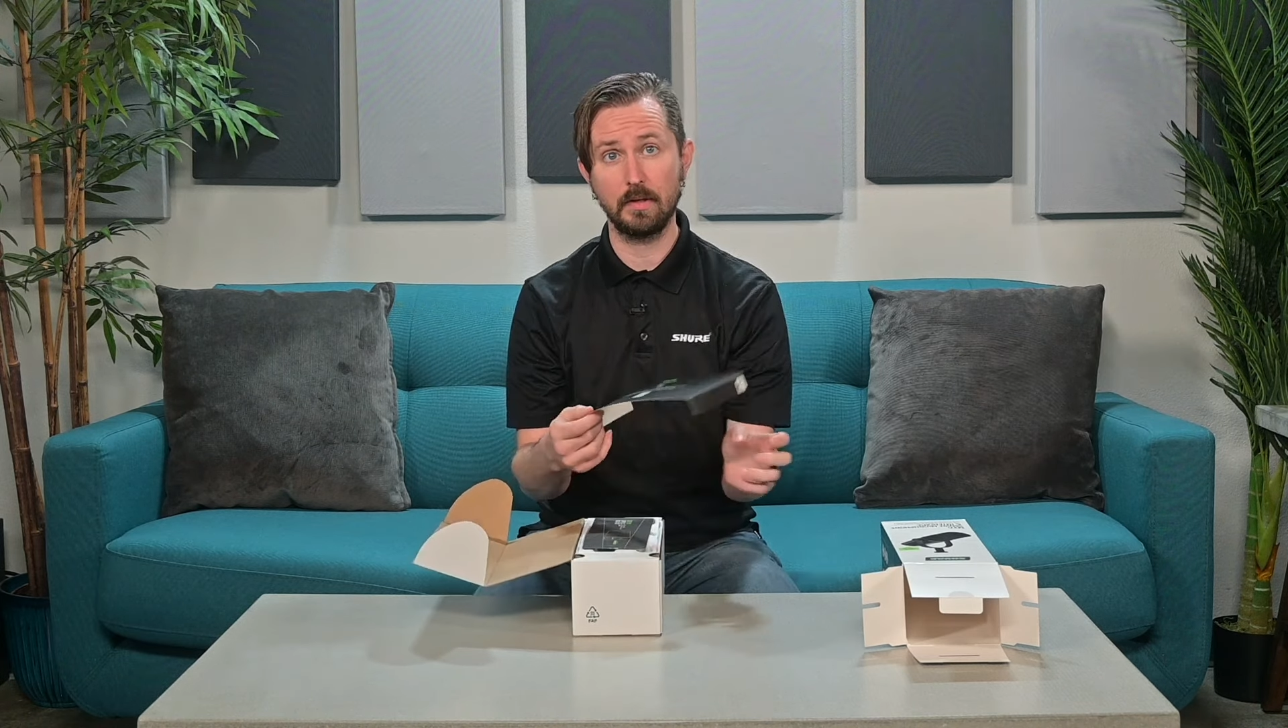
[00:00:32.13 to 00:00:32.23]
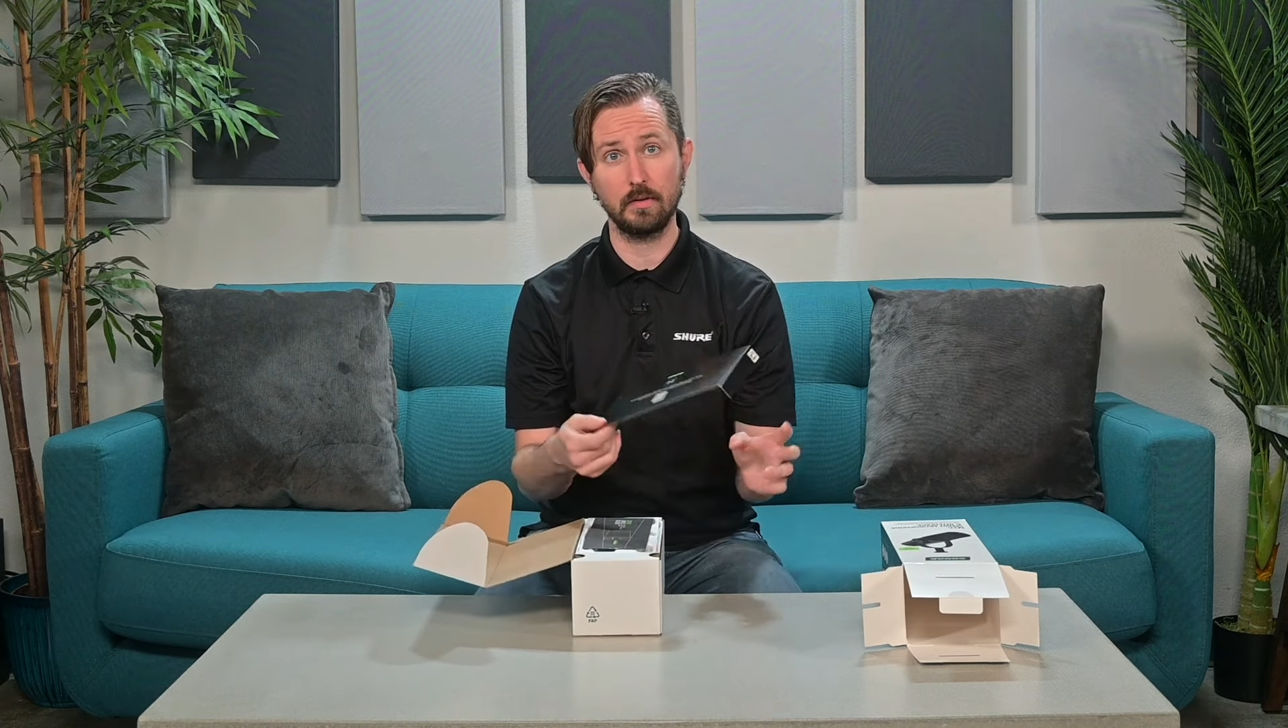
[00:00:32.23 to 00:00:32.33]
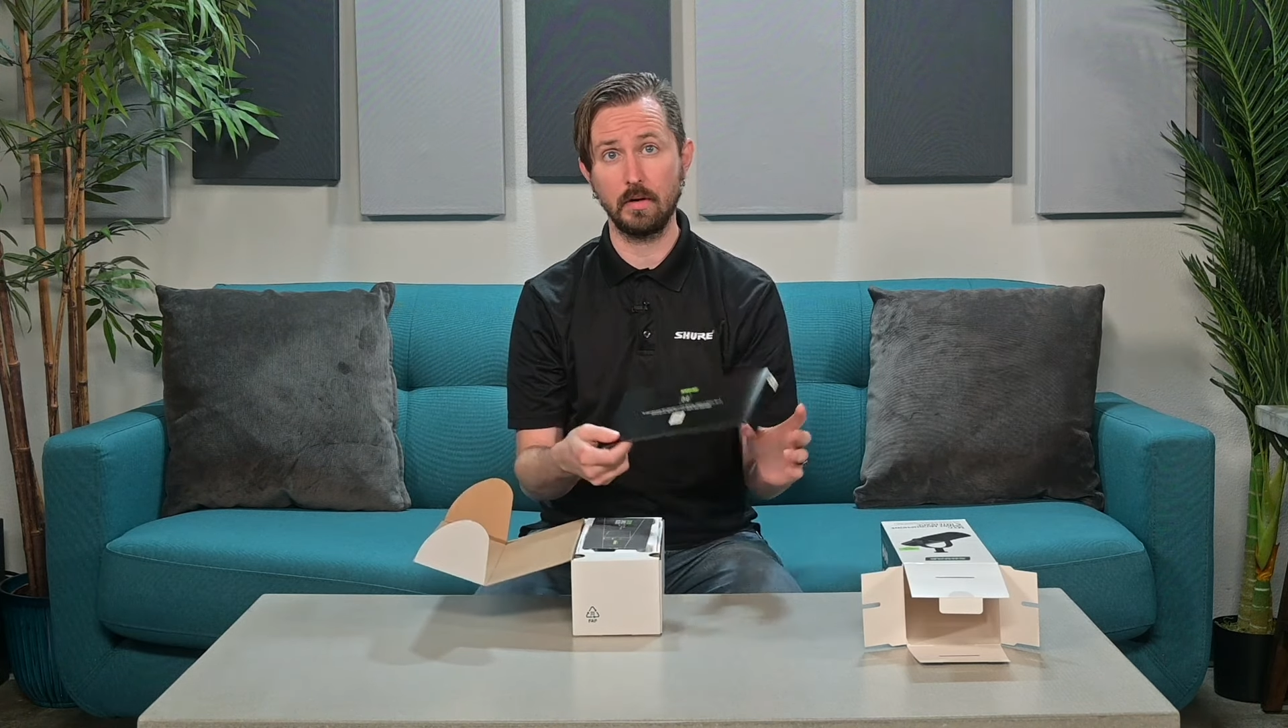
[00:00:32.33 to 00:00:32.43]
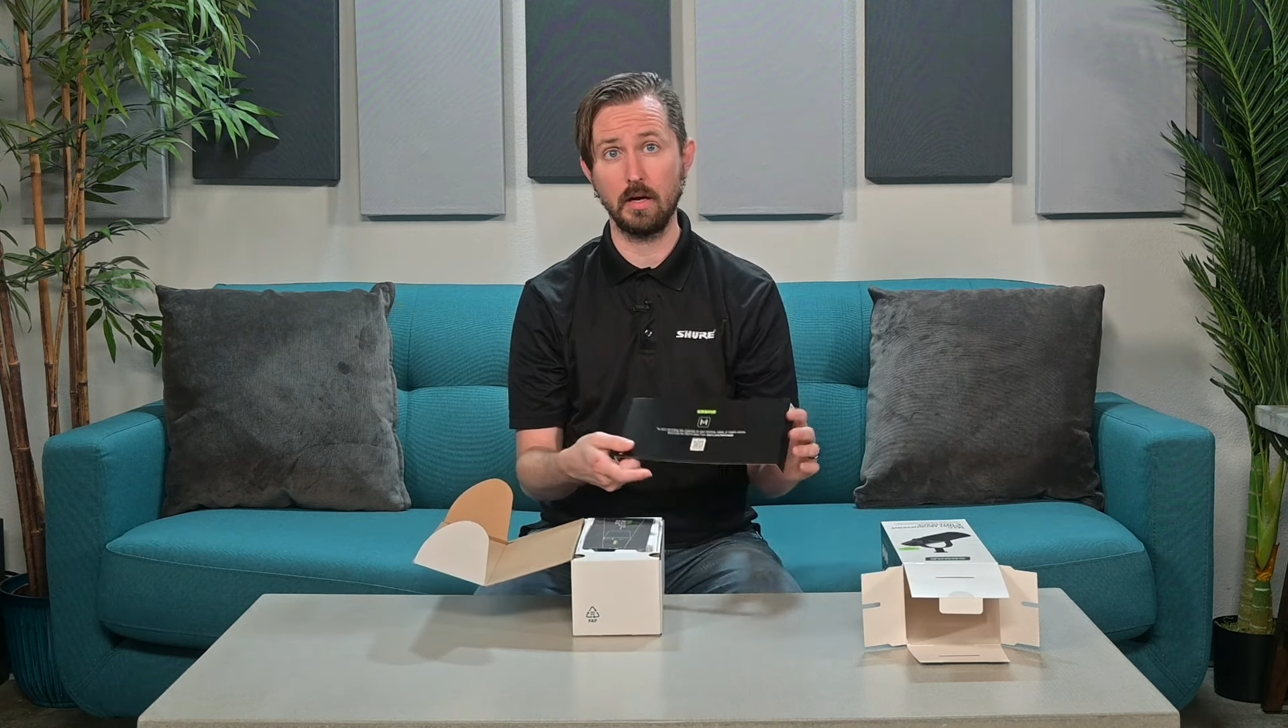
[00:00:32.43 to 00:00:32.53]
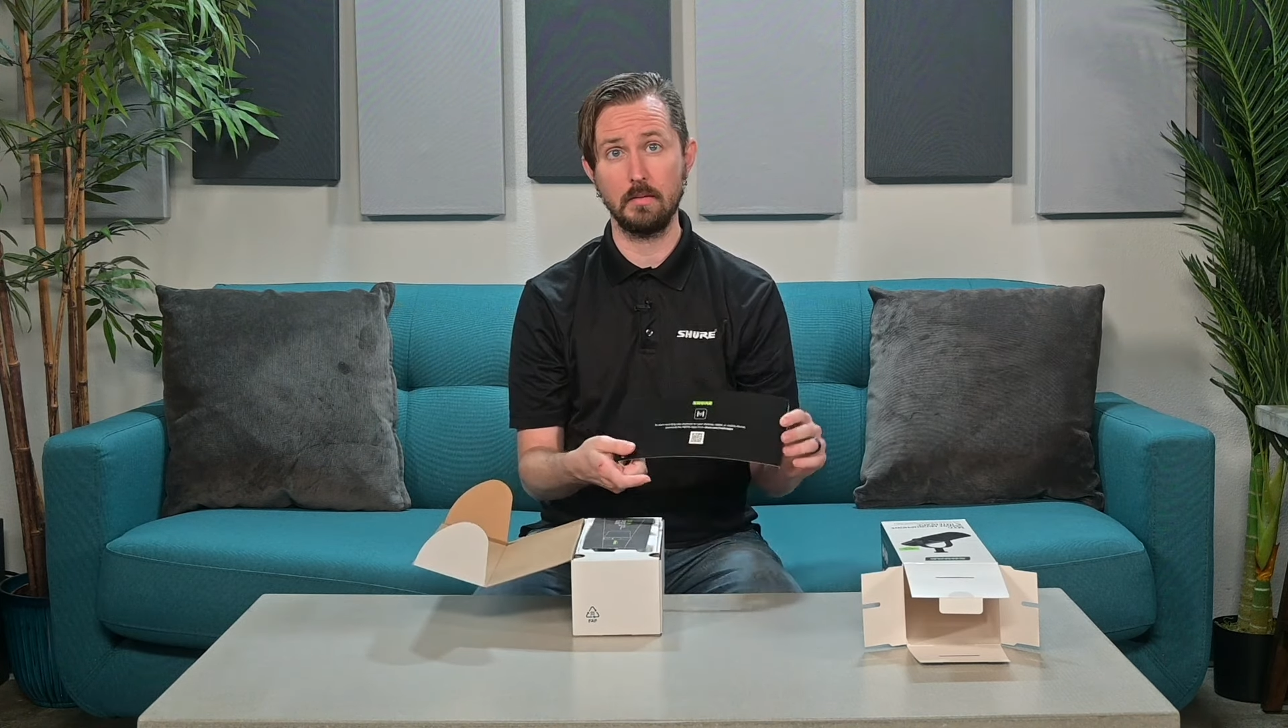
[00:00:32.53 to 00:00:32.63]

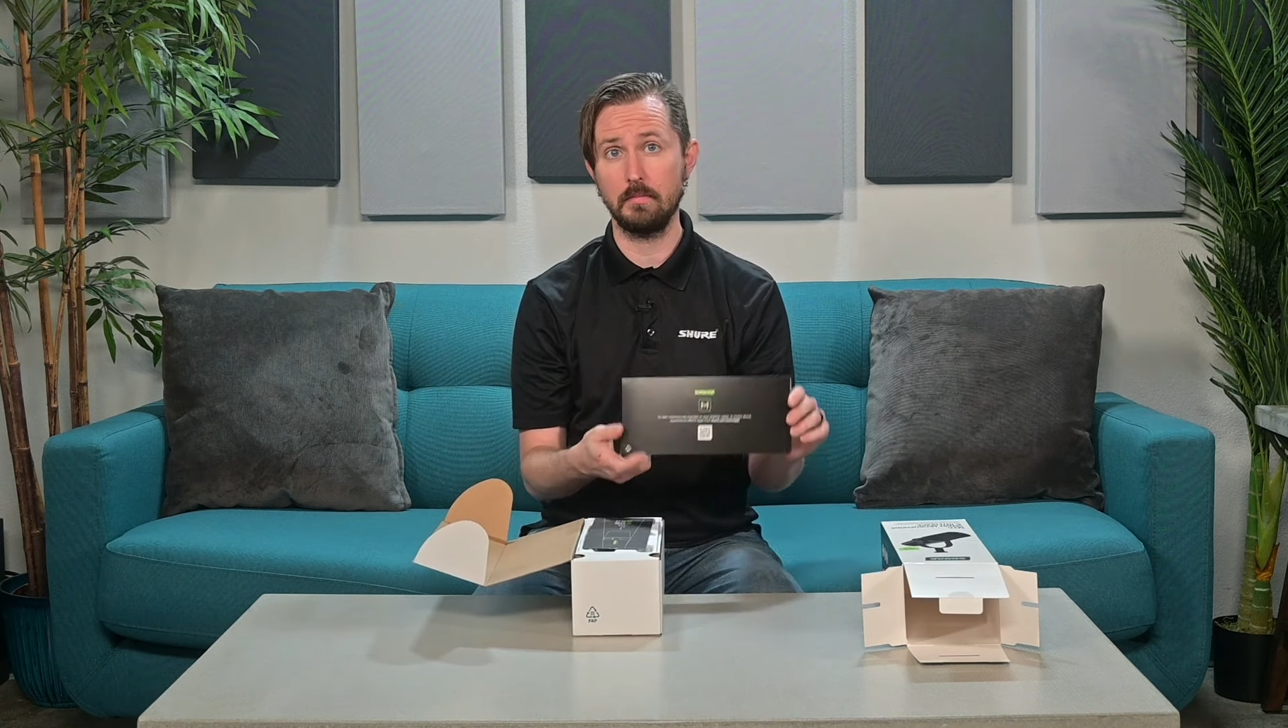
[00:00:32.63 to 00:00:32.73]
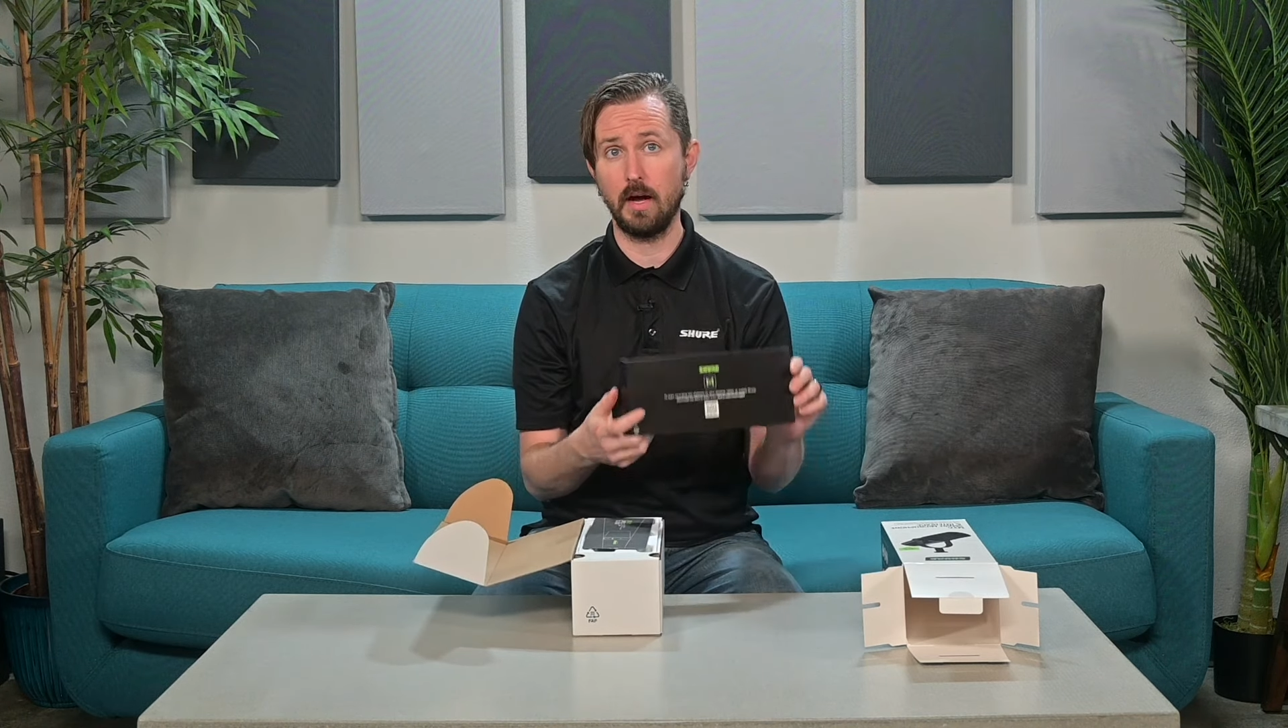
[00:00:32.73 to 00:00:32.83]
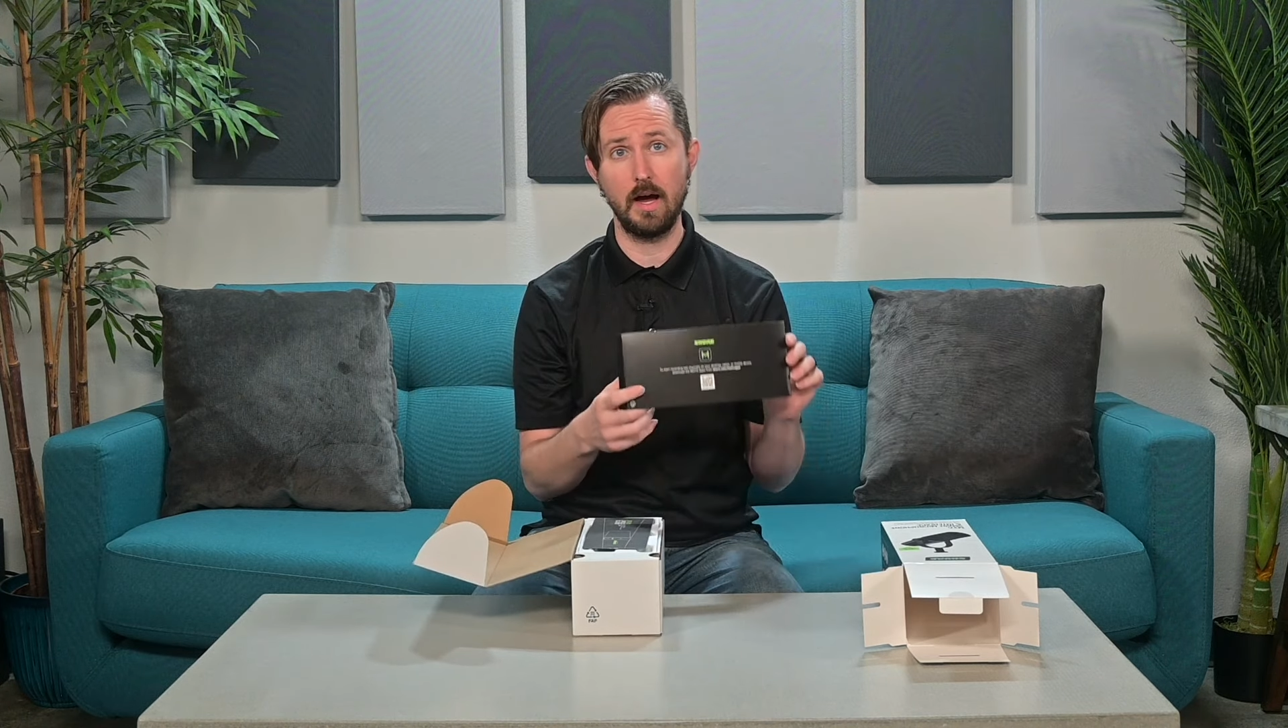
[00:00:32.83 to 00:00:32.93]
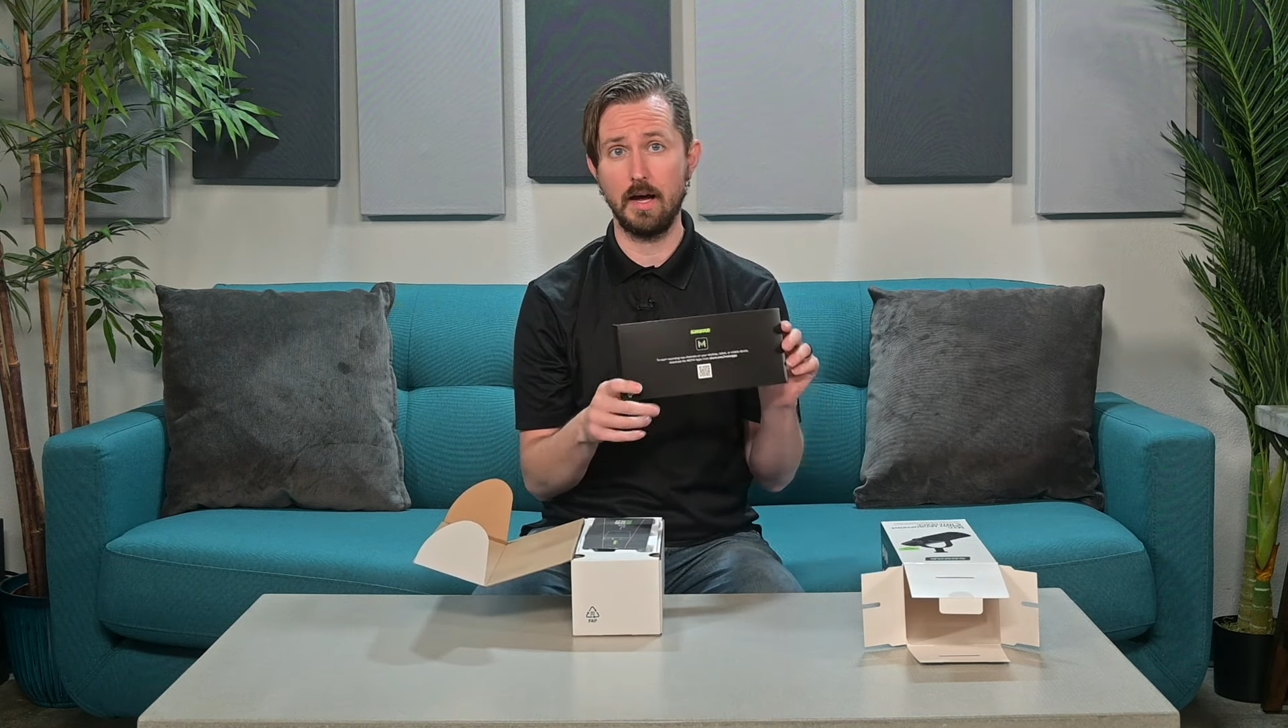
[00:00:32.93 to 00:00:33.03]
either on